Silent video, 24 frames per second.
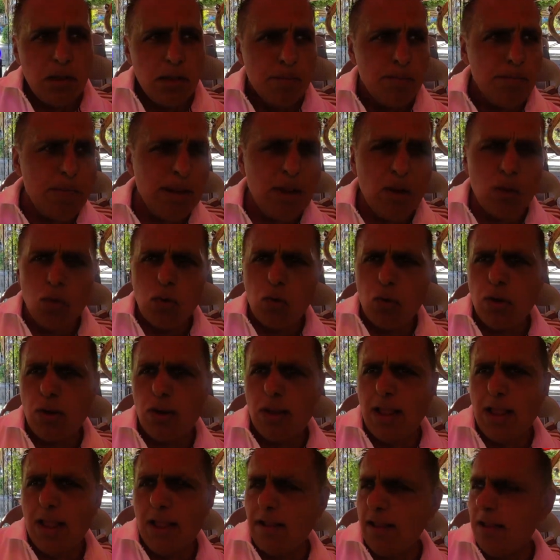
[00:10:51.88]
meal
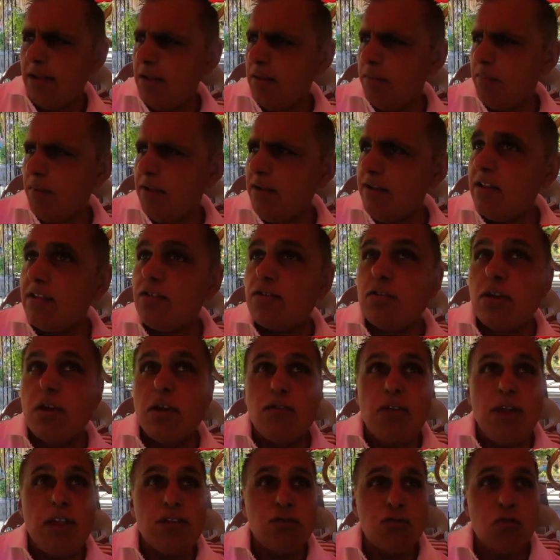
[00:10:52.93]
in this
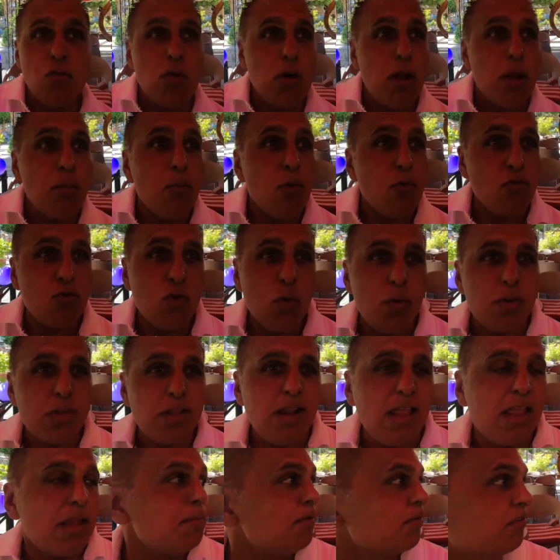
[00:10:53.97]
restaurant. I'm not sure what the name